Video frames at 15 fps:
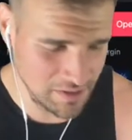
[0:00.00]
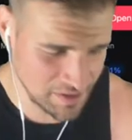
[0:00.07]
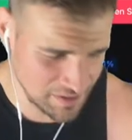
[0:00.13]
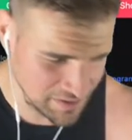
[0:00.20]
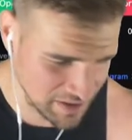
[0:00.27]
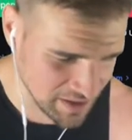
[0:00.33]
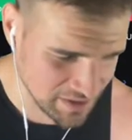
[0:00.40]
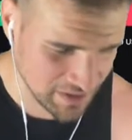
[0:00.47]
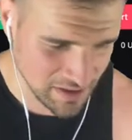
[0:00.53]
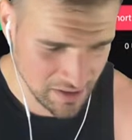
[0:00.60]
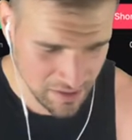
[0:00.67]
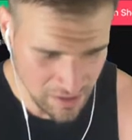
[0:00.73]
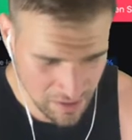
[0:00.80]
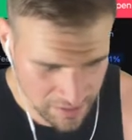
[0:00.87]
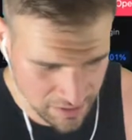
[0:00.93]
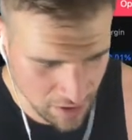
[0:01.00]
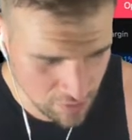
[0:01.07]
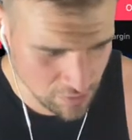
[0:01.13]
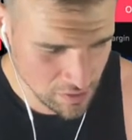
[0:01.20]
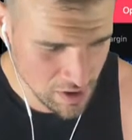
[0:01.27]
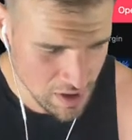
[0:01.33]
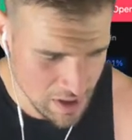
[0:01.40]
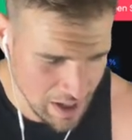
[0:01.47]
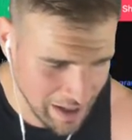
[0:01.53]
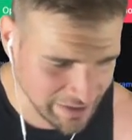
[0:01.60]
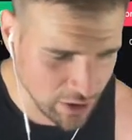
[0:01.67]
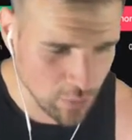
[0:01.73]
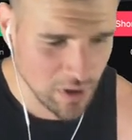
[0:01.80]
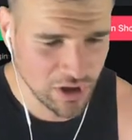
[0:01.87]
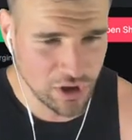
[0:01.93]
Stacy. Yo, I
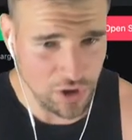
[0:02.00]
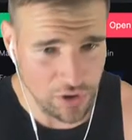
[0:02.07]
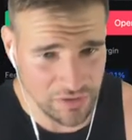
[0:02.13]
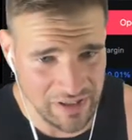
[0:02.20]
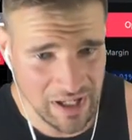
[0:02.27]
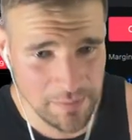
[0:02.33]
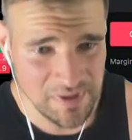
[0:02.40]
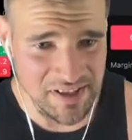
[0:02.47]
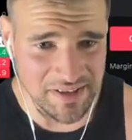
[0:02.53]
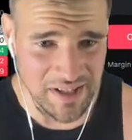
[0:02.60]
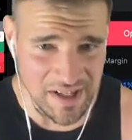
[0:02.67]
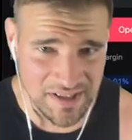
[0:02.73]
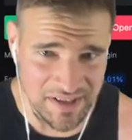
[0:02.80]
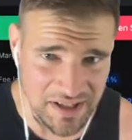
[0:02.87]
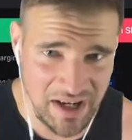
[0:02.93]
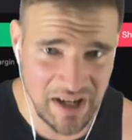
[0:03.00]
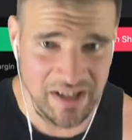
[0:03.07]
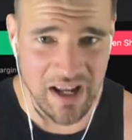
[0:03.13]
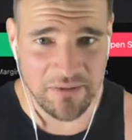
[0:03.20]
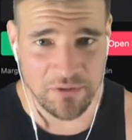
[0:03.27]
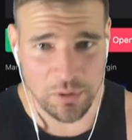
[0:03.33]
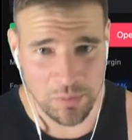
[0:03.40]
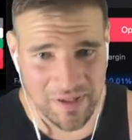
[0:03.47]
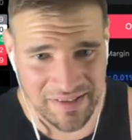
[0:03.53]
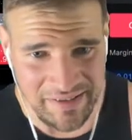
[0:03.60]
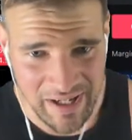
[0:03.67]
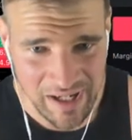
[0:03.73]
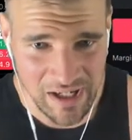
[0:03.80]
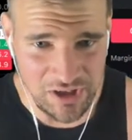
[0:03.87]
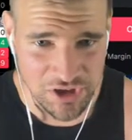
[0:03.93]
know a girl named Stacy, and every
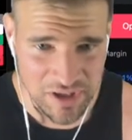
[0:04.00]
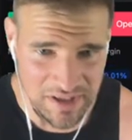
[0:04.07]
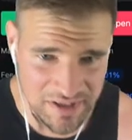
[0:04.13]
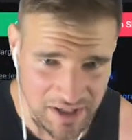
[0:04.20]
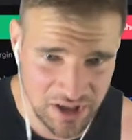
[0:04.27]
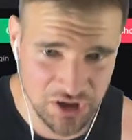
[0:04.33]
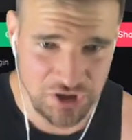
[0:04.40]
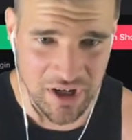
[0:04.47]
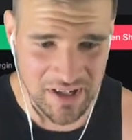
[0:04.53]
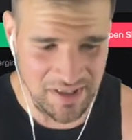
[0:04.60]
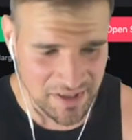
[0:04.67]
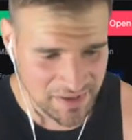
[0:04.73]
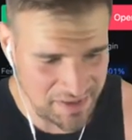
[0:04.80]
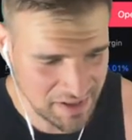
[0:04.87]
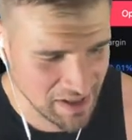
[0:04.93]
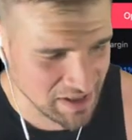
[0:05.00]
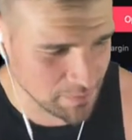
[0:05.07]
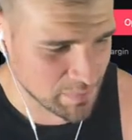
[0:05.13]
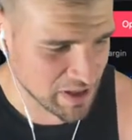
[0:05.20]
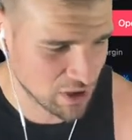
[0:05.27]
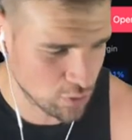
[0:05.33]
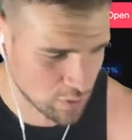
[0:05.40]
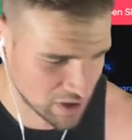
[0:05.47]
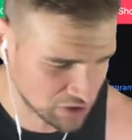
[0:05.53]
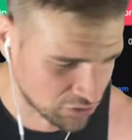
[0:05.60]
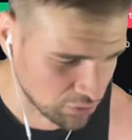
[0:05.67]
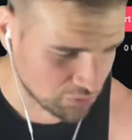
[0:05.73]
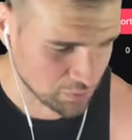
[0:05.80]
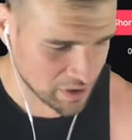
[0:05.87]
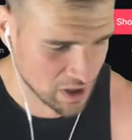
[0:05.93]
day she says Jason says Bitcoin
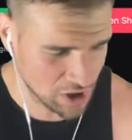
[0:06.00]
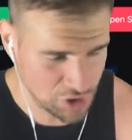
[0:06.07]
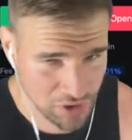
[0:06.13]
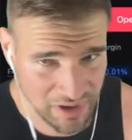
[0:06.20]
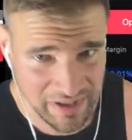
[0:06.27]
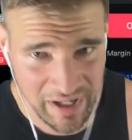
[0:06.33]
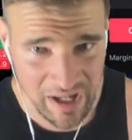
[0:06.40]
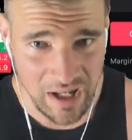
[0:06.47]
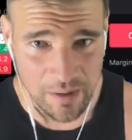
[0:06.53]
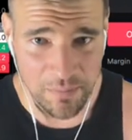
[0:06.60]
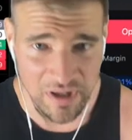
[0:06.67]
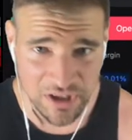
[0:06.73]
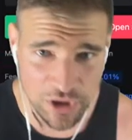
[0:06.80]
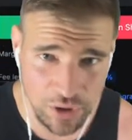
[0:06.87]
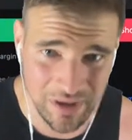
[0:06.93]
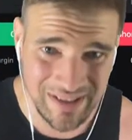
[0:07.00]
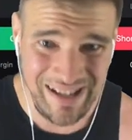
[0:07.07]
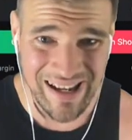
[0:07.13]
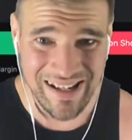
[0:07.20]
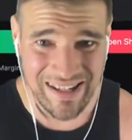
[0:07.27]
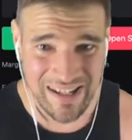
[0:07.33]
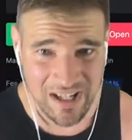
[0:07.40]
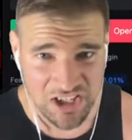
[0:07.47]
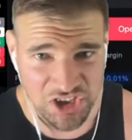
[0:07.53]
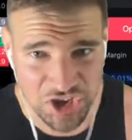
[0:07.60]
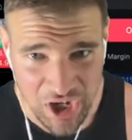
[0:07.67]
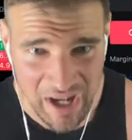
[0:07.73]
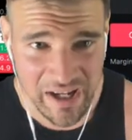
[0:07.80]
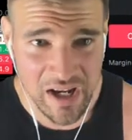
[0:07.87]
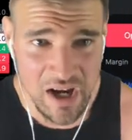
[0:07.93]
to 300K, but you're an idiot,
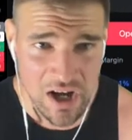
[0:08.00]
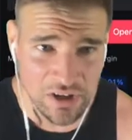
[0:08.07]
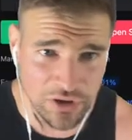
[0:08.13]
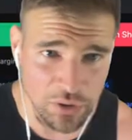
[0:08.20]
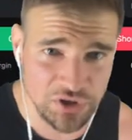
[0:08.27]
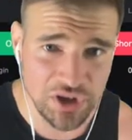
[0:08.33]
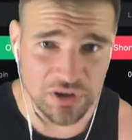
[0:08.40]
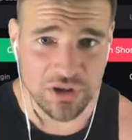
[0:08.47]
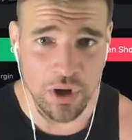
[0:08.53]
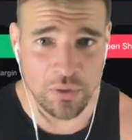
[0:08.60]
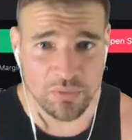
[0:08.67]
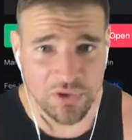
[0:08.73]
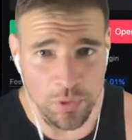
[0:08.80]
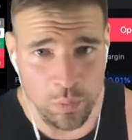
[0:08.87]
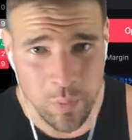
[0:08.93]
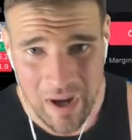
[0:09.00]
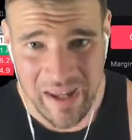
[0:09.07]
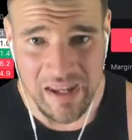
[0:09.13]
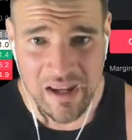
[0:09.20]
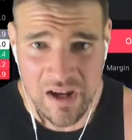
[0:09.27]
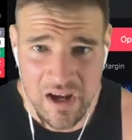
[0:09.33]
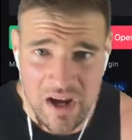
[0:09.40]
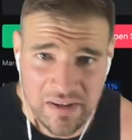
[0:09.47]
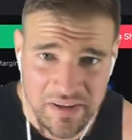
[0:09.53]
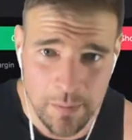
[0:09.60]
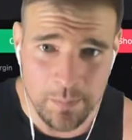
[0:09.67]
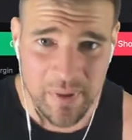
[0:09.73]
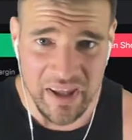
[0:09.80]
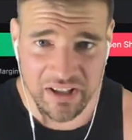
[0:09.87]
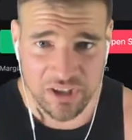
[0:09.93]
Jay. Don't you know the way
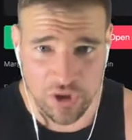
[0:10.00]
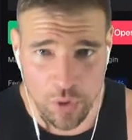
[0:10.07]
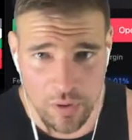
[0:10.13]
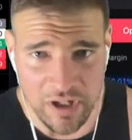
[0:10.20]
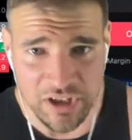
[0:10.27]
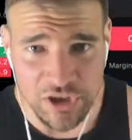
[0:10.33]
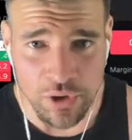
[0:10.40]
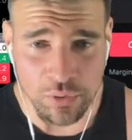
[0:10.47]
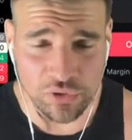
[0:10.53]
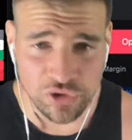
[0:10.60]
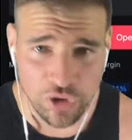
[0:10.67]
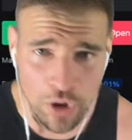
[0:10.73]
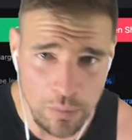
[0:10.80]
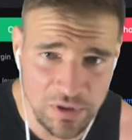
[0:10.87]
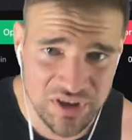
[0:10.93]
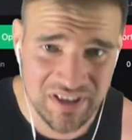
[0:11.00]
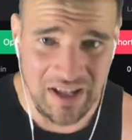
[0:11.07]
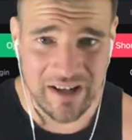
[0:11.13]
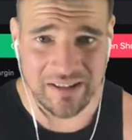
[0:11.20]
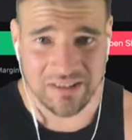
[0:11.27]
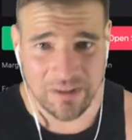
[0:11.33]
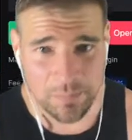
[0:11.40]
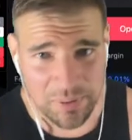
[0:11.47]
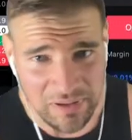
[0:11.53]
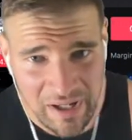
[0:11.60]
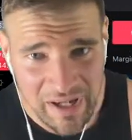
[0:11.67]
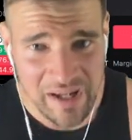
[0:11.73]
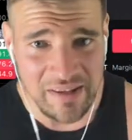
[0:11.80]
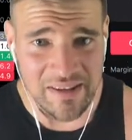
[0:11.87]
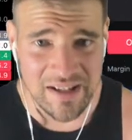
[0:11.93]
the Bitcoin YouTubers like to
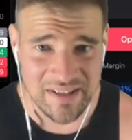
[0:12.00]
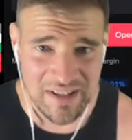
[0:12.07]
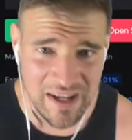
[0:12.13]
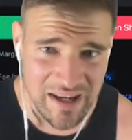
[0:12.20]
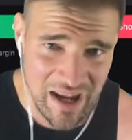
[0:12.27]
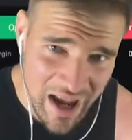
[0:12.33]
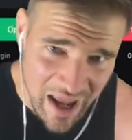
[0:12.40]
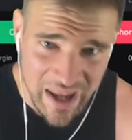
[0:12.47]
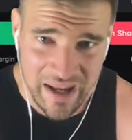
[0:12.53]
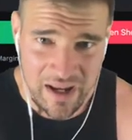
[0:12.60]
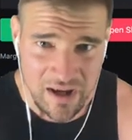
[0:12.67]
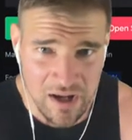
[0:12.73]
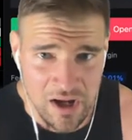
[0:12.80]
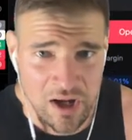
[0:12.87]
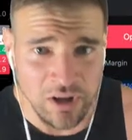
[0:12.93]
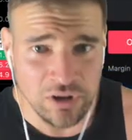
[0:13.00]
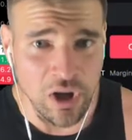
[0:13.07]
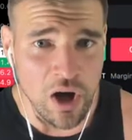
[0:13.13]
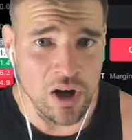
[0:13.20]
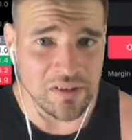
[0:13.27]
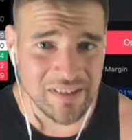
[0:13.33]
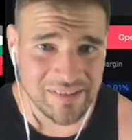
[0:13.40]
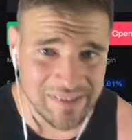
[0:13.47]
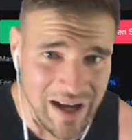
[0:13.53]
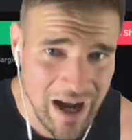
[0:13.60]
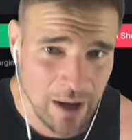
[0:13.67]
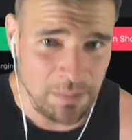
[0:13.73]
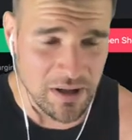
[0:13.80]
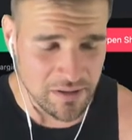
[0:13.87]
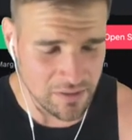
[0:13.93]
play? They say, hey, long the
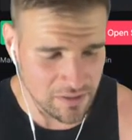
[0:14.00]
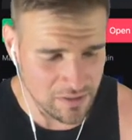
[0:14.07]
top.